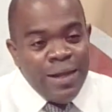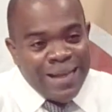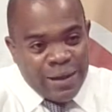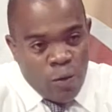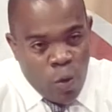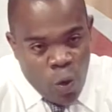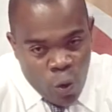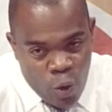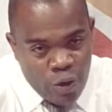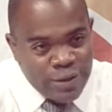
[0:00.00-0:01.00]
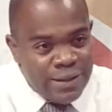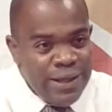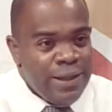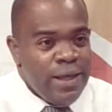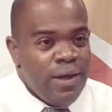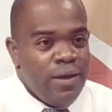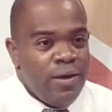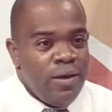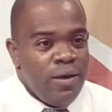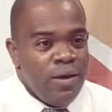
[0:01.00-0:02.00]
That whole city,
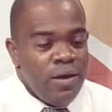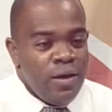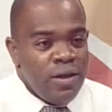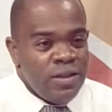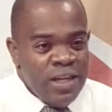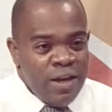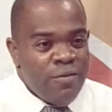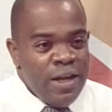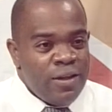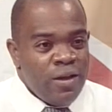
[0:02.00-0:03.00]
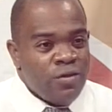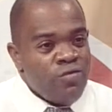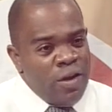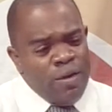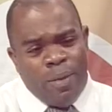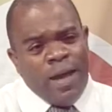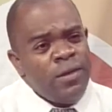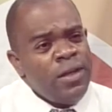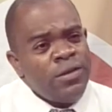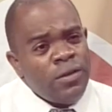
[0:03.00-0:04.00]
generators run on
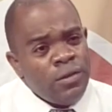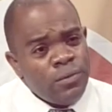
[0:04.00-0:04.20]
biodiesel.